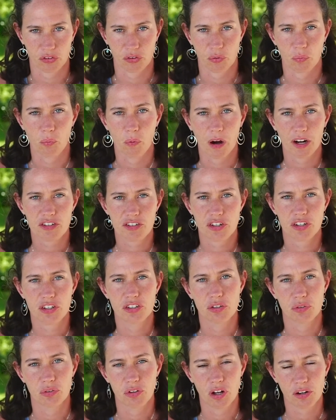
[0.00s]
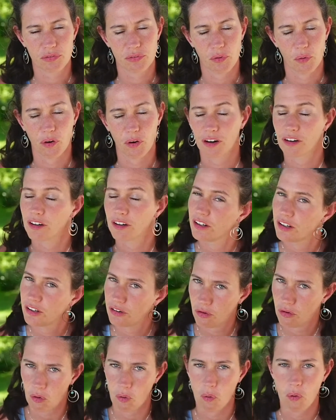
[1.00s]
What should you look for
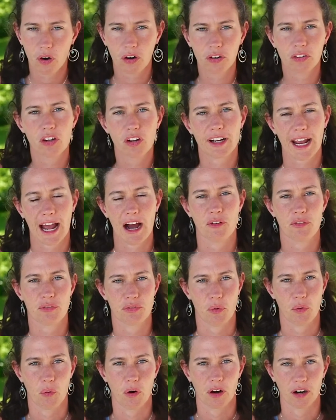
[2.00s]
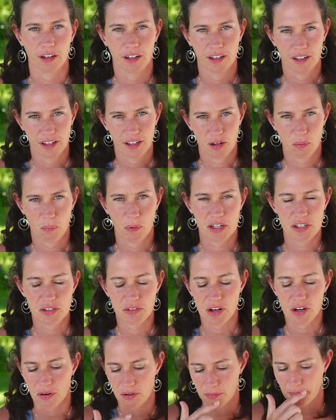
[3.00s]
or look out for when you
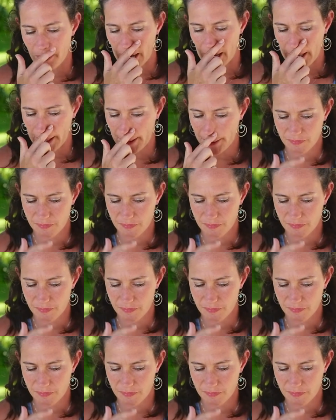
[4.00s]
go to buy?